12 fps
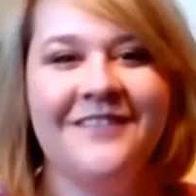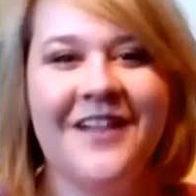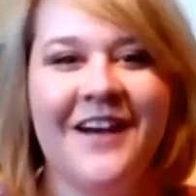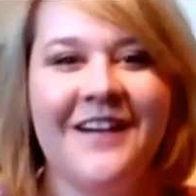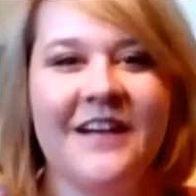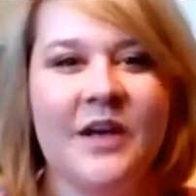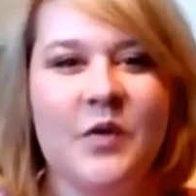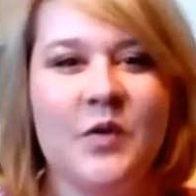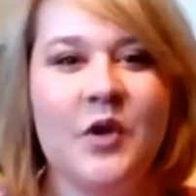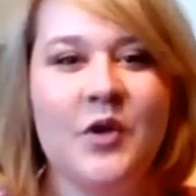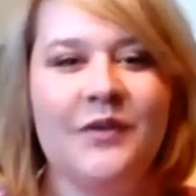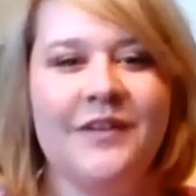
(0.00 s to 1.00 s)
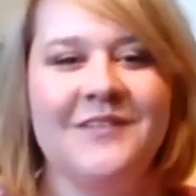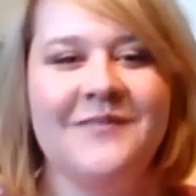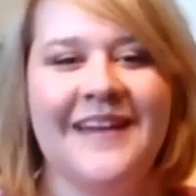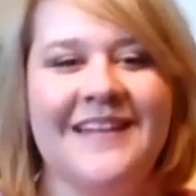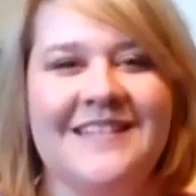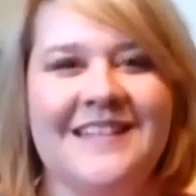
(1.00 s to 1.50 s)
vlog. Woohoo! You
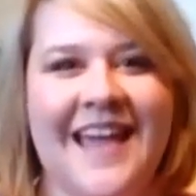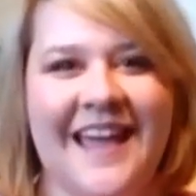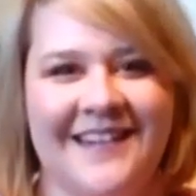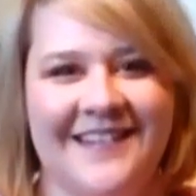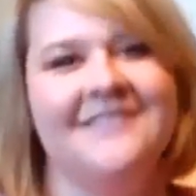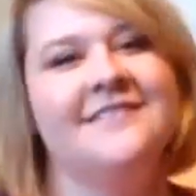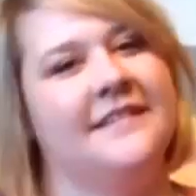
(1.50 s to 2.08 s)
made it to the end.